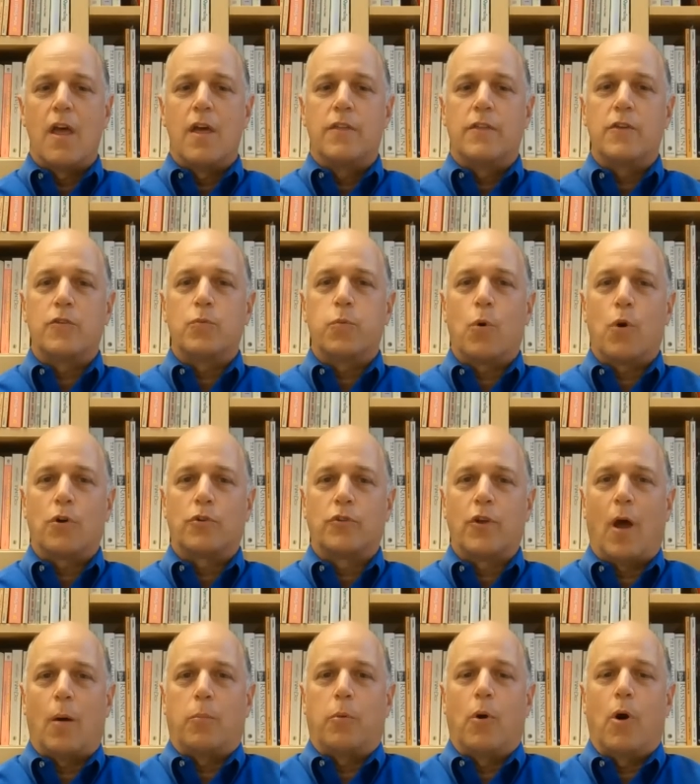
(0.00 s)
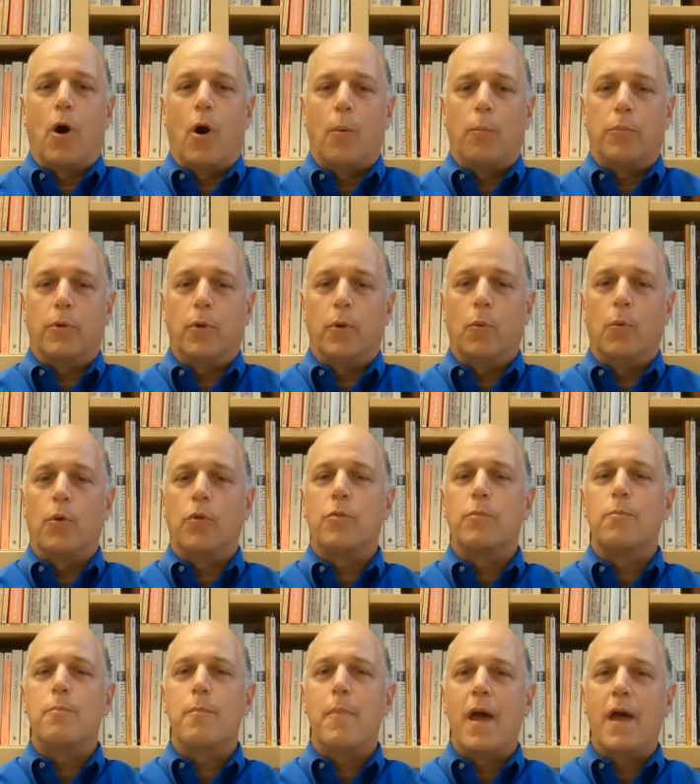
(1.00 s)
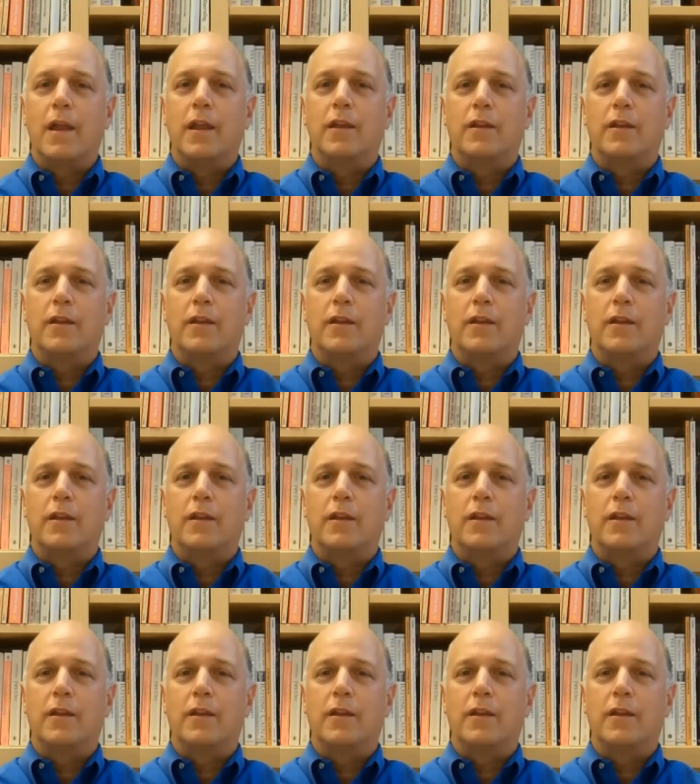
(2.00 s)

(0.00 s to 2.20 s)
This workshop will help you with many